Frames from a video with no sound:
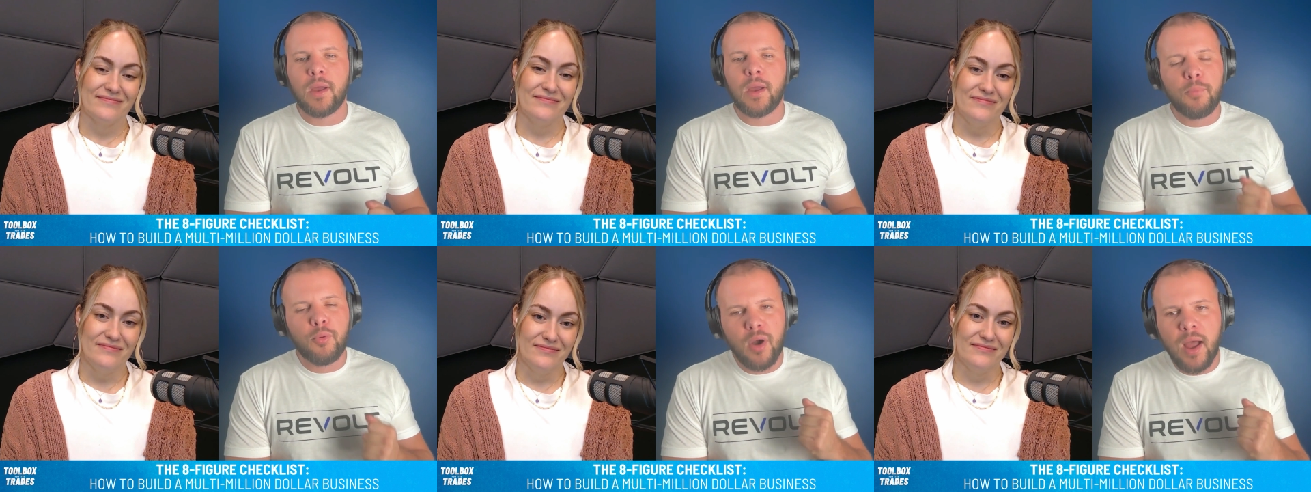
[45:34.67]

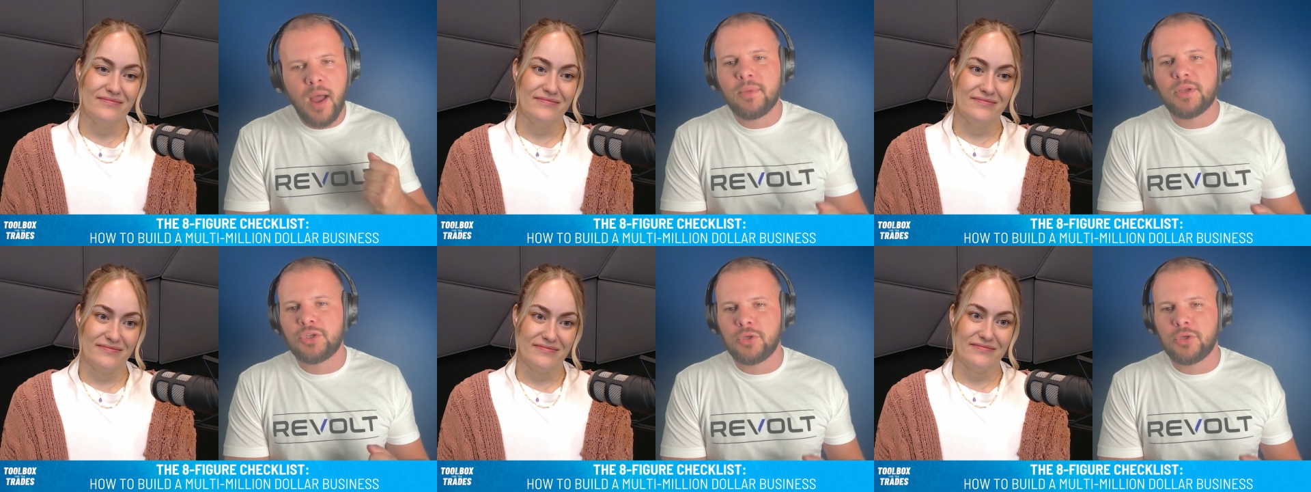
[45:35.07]
Speaker 1: I
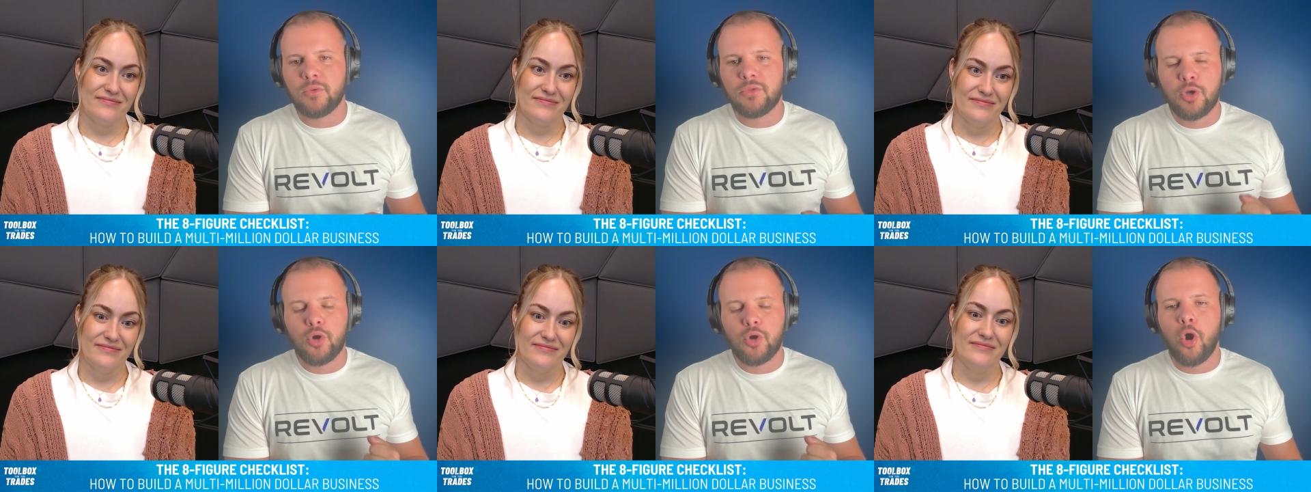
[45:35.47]
promise you,
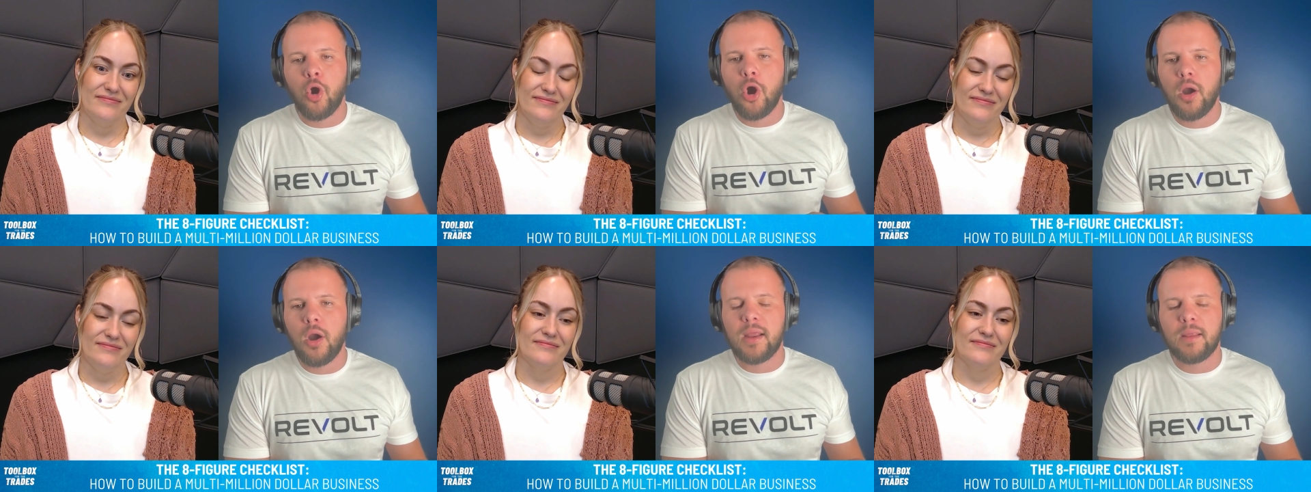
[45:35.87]
there
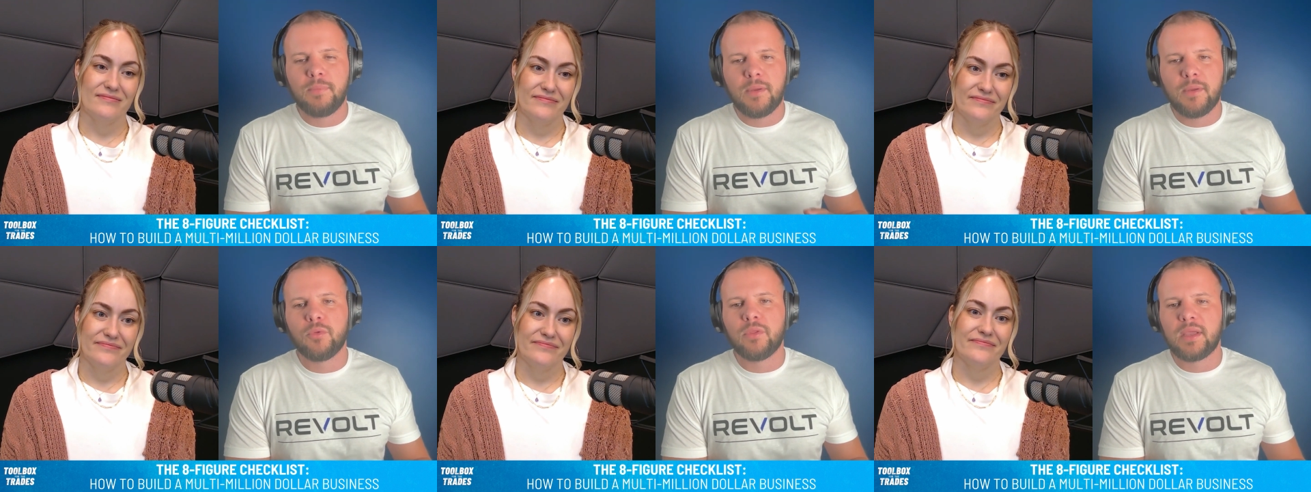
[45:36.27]
are and
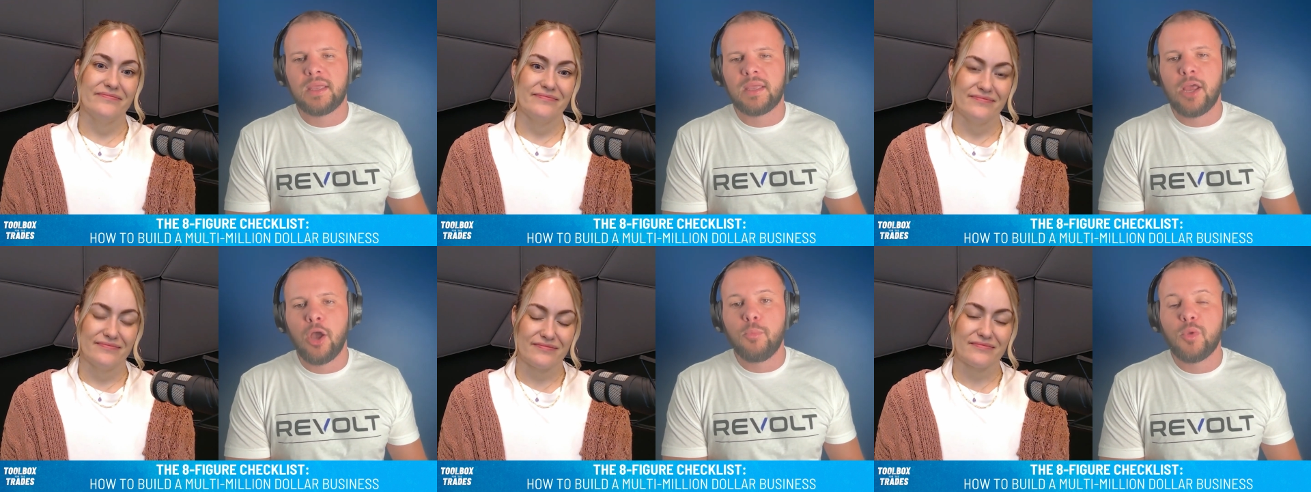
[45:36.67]
people that
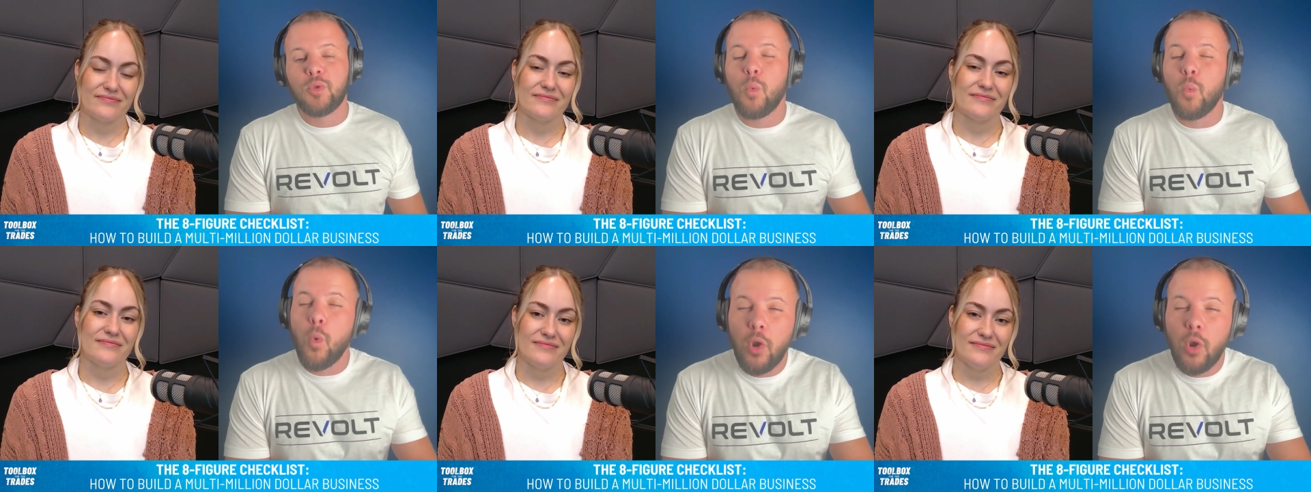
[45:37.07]
can help
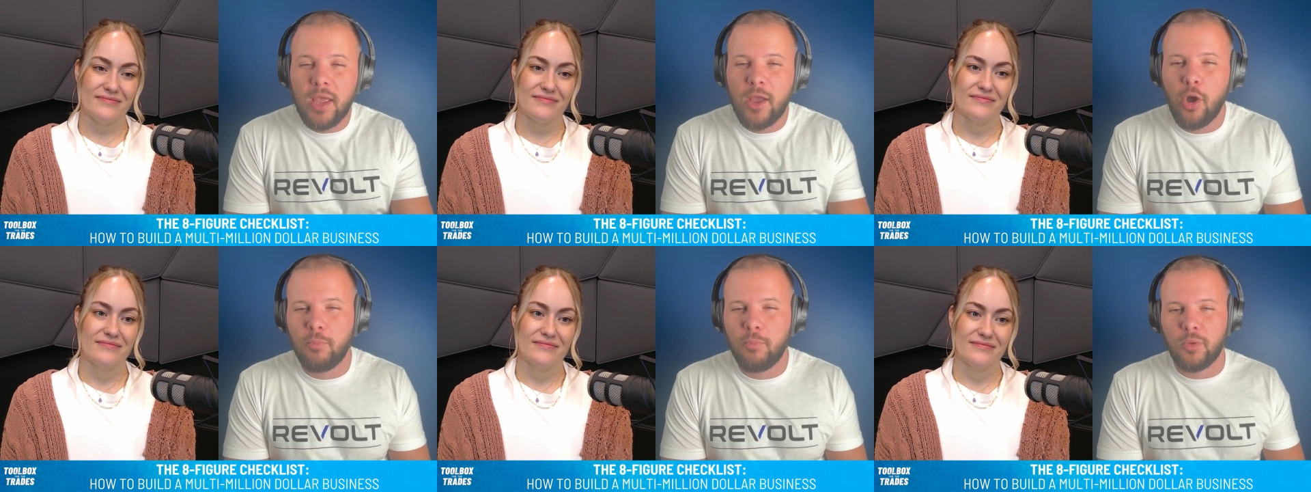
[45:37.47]
you and want to
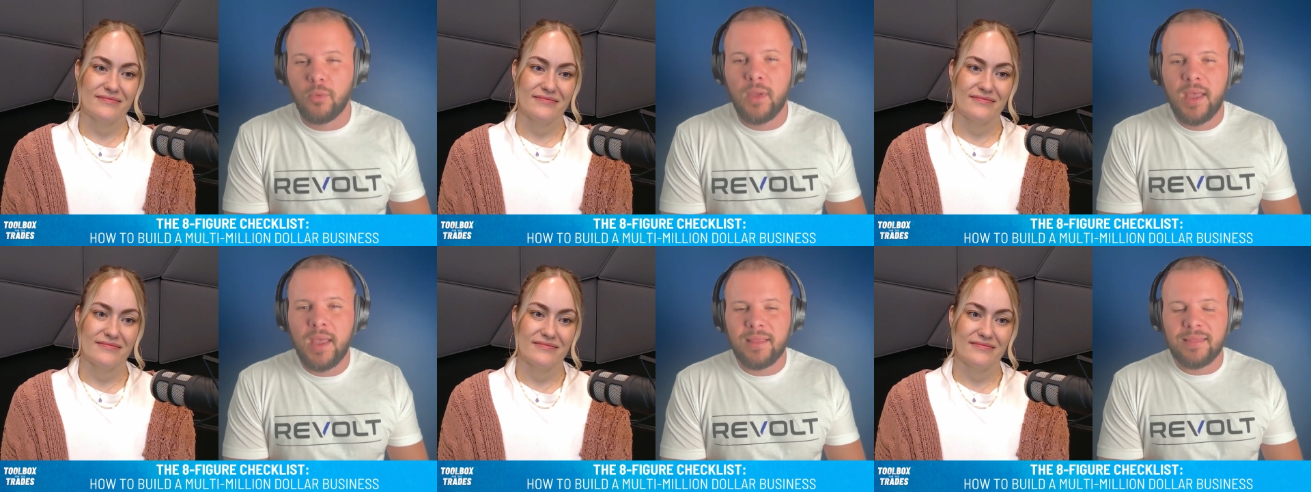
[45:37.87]
help you.
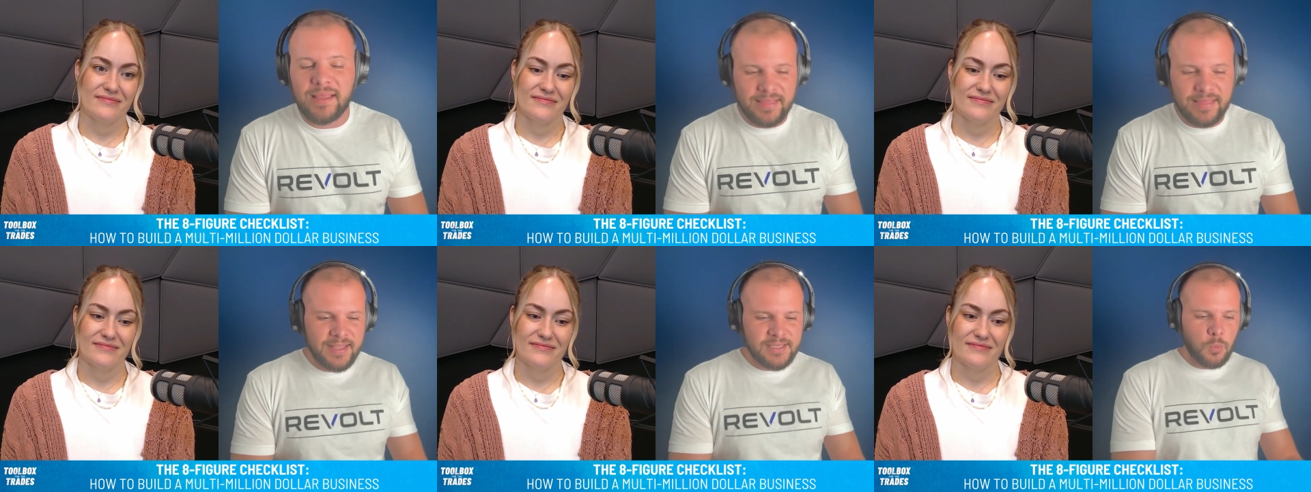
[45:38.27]

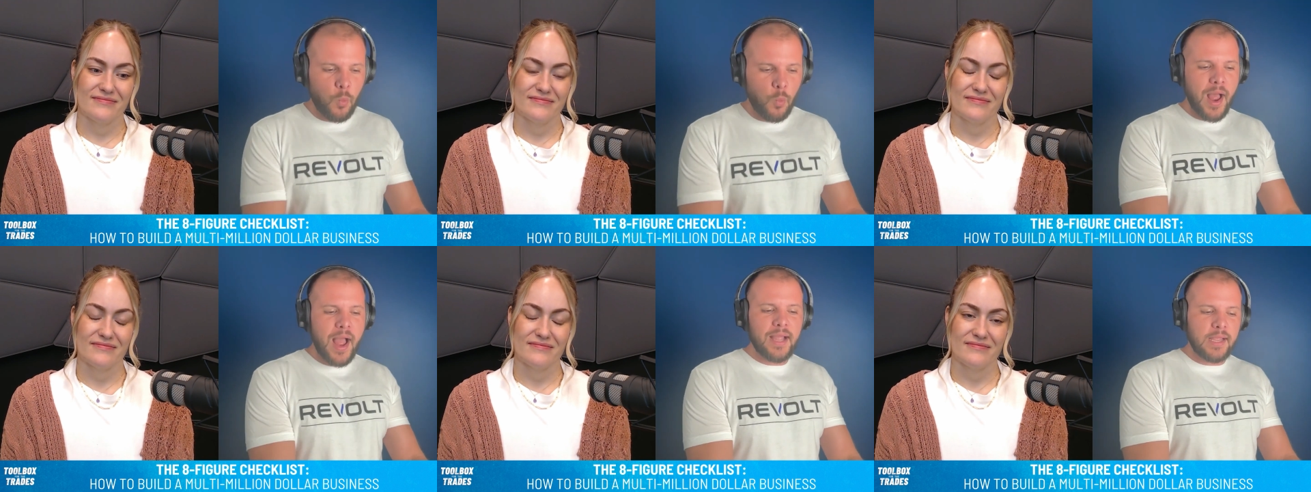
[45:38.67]
Like that's
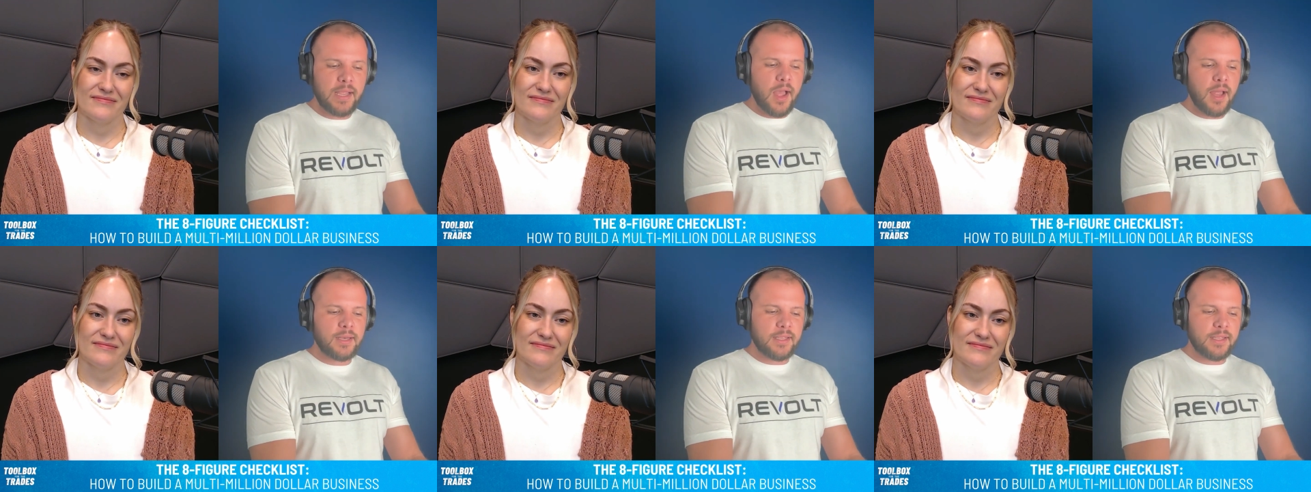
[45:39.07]
why
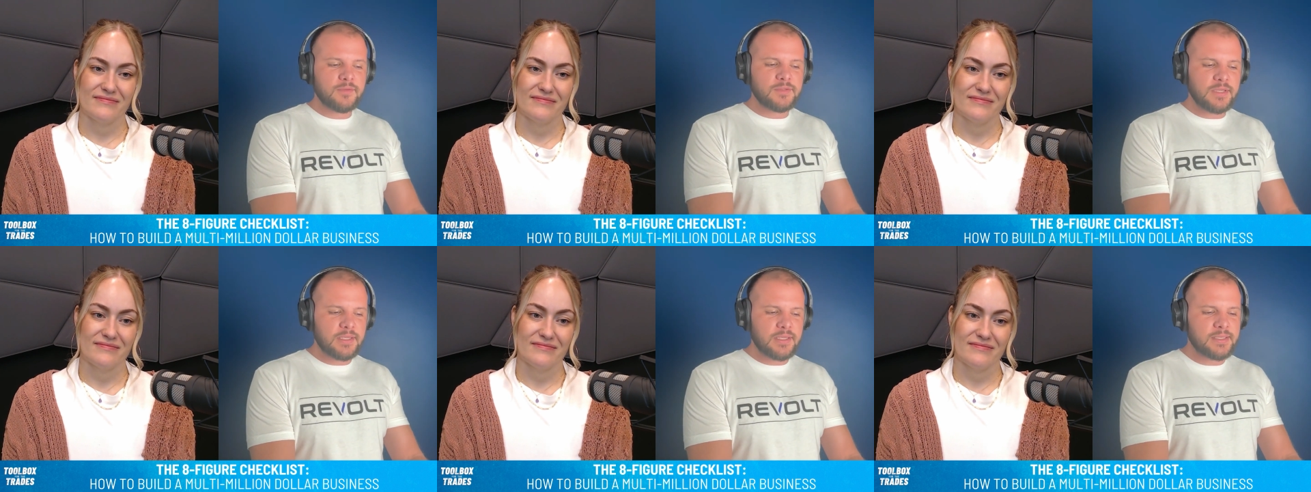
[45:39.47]
God
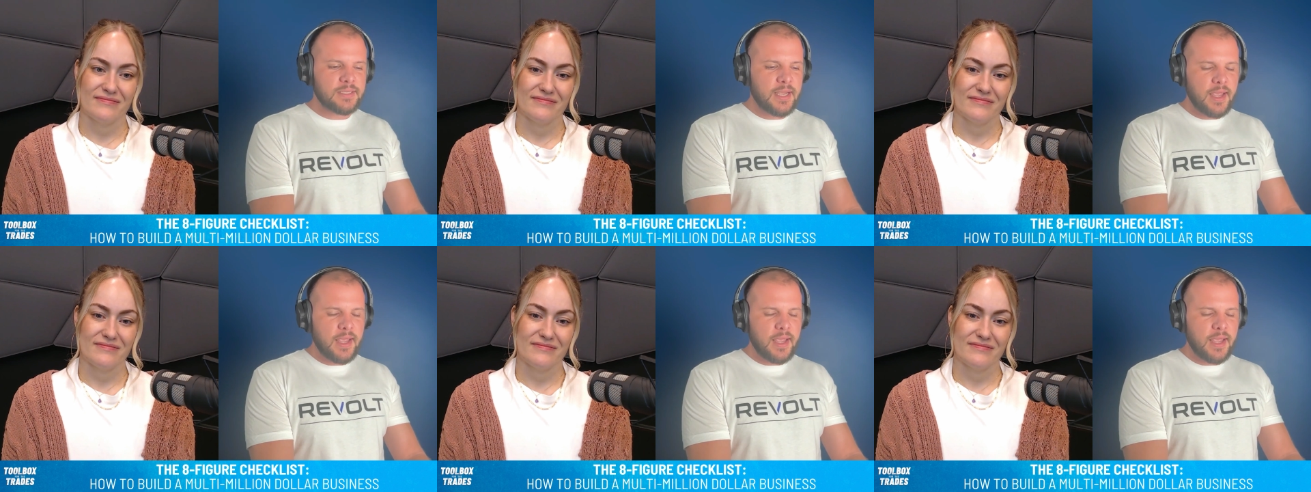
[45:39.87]
gives us